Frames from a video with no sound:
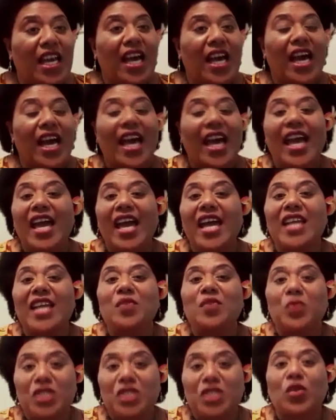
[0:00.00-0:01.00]
and
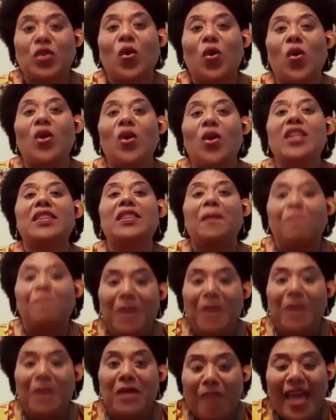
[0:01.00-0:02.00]
which is called the big
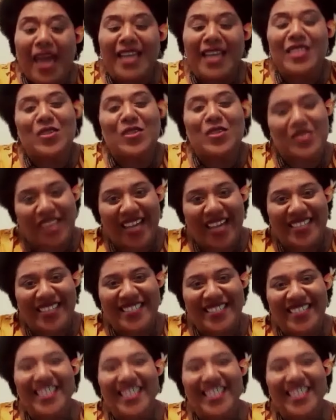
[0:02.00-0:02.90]
man society.